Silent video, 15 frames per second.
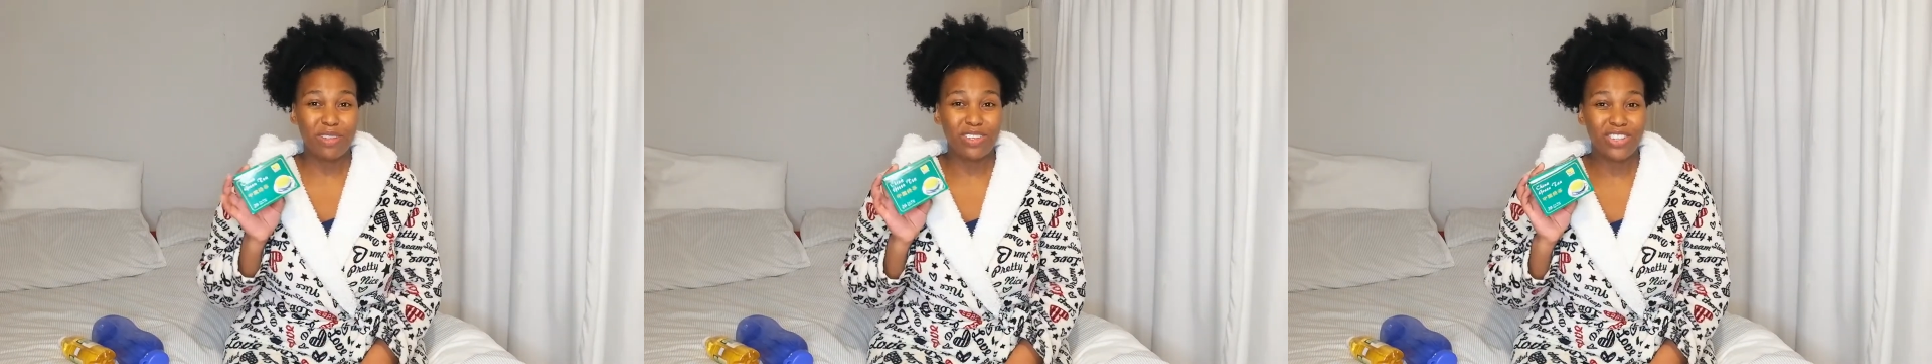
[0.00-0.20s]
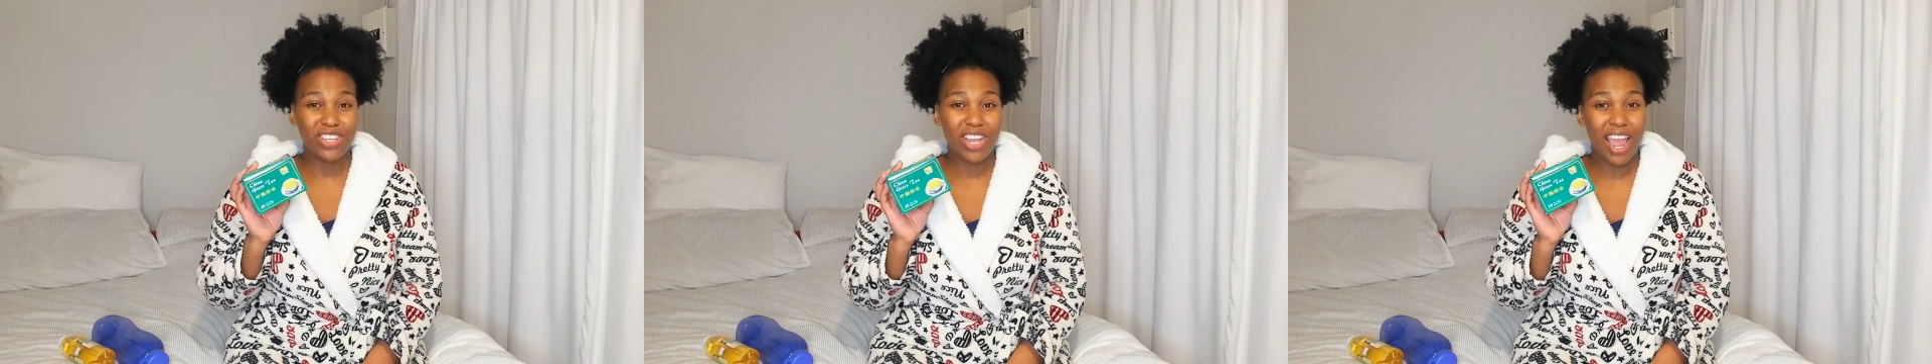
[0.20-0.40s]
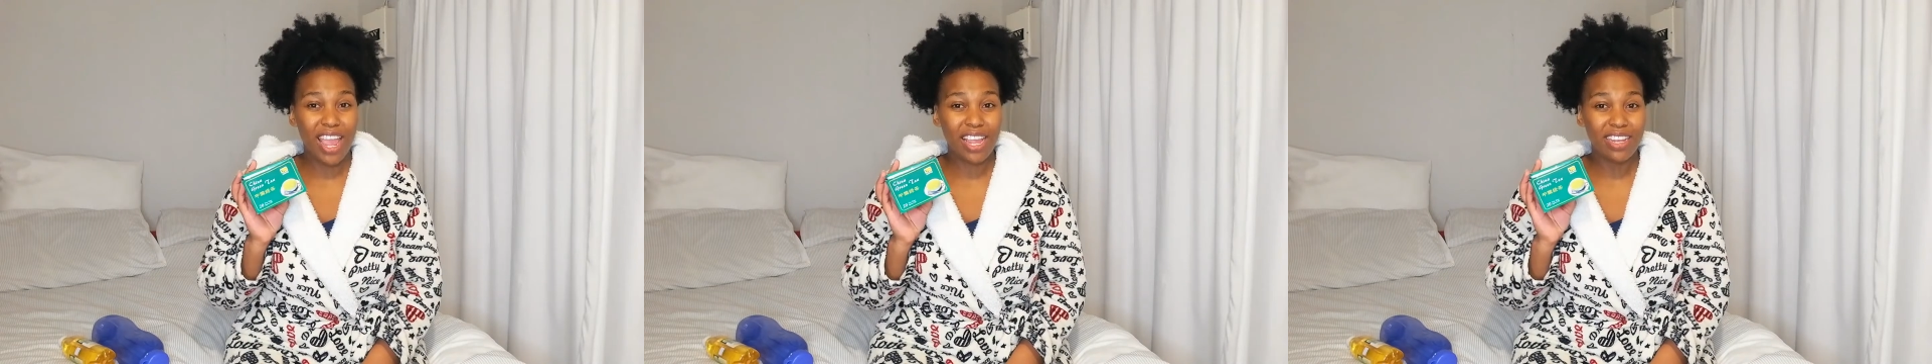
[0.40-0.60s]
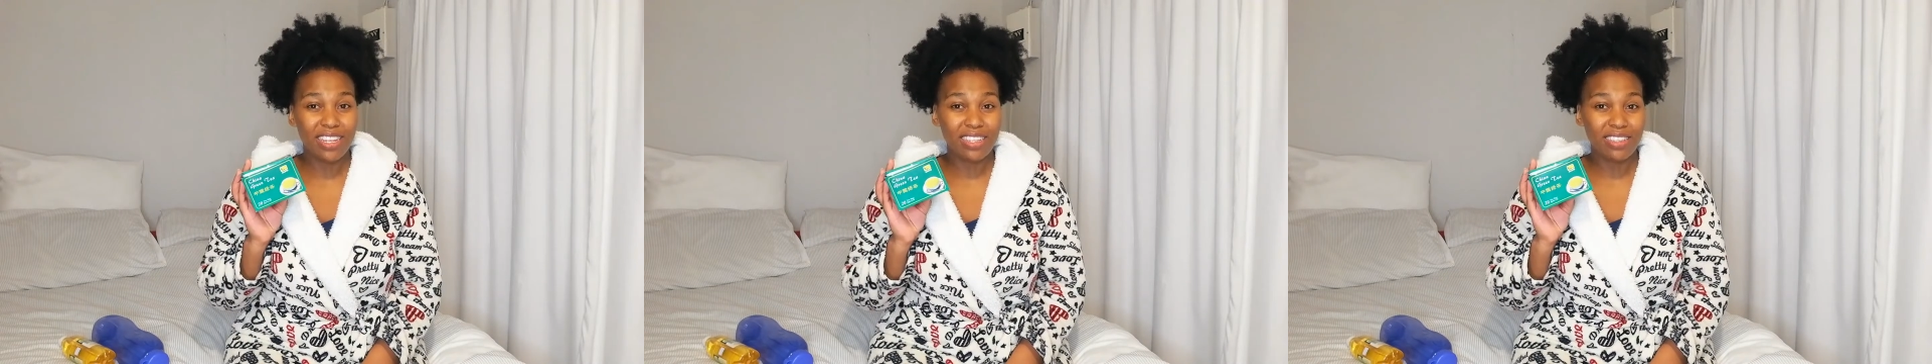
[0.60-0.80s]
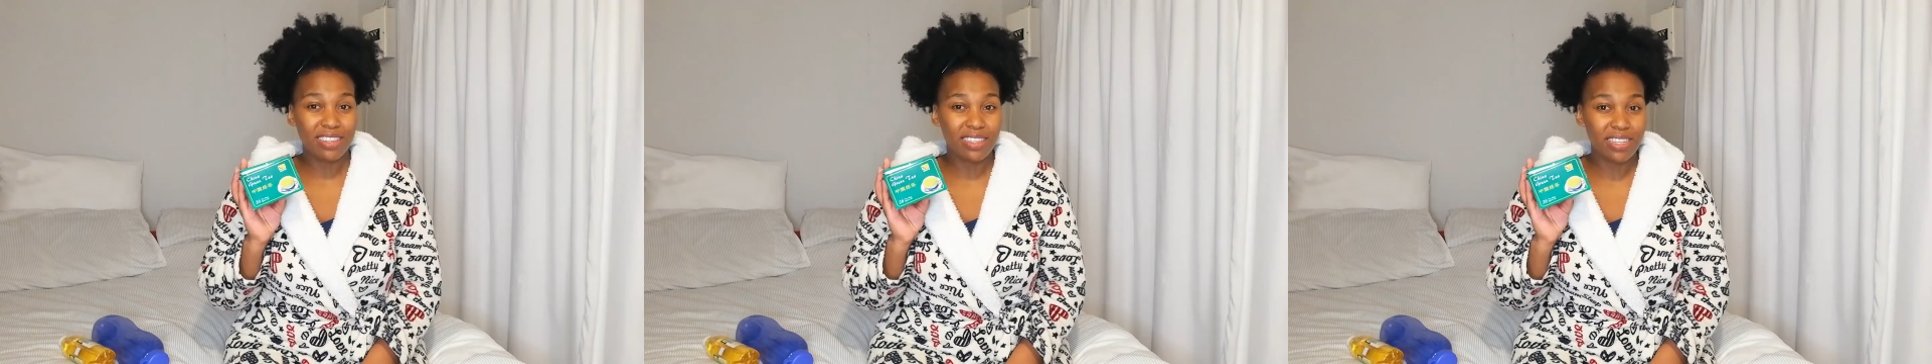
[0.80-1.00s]

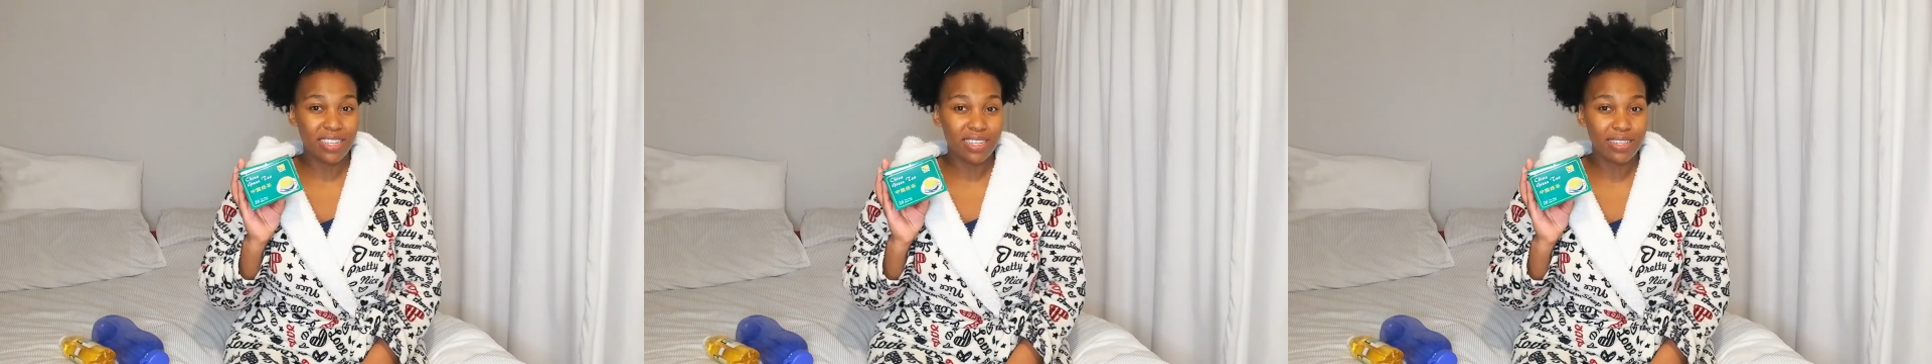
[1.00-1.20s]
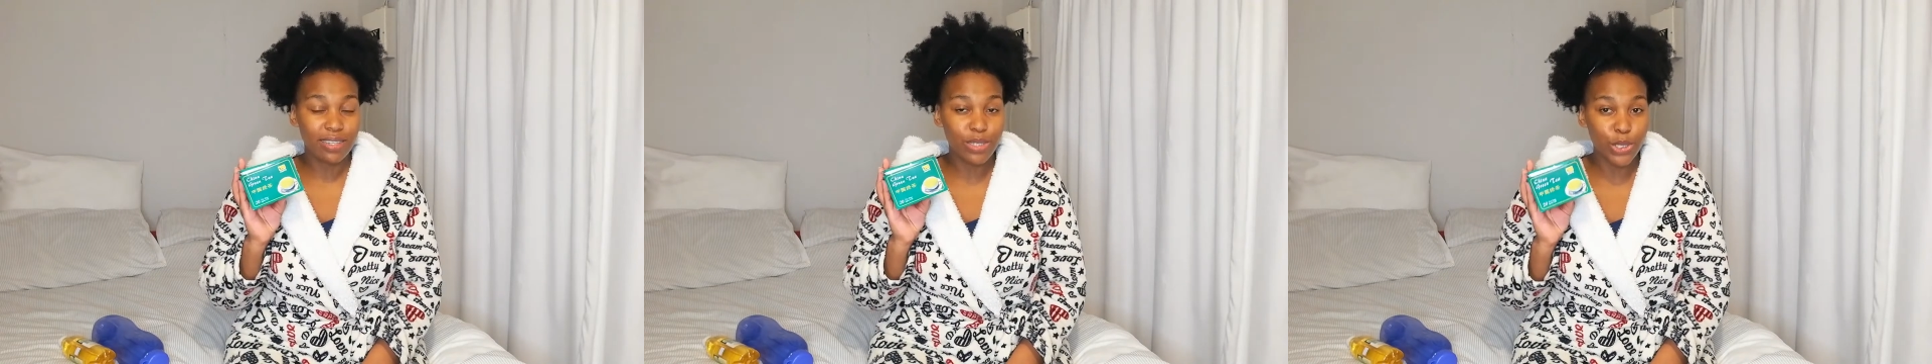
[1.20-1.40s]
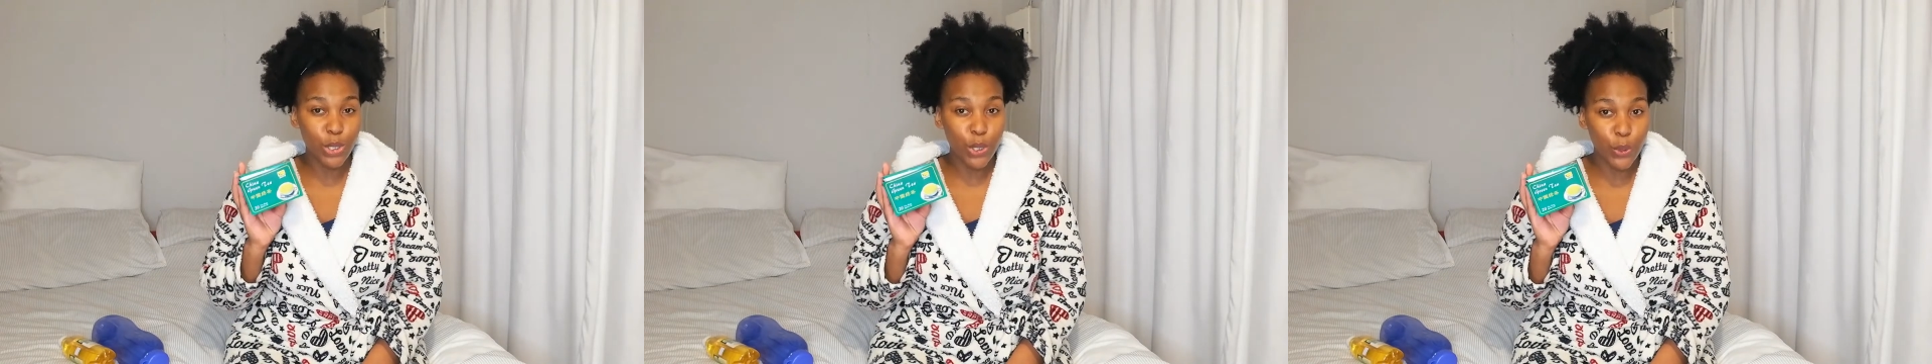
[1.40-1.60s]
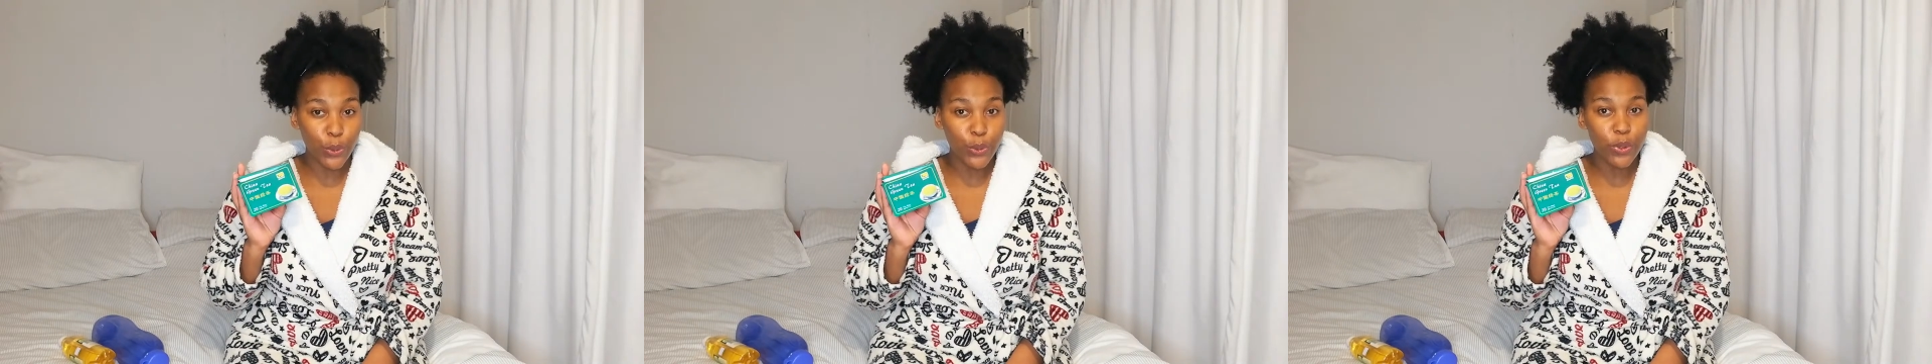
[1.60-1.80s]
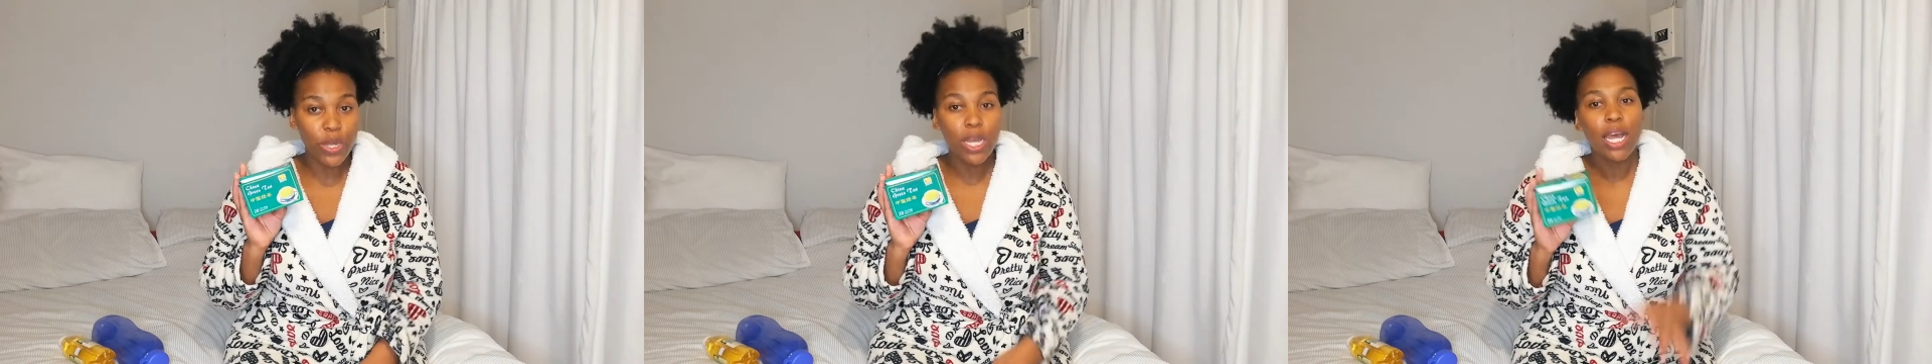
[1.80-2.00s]
Chinese store,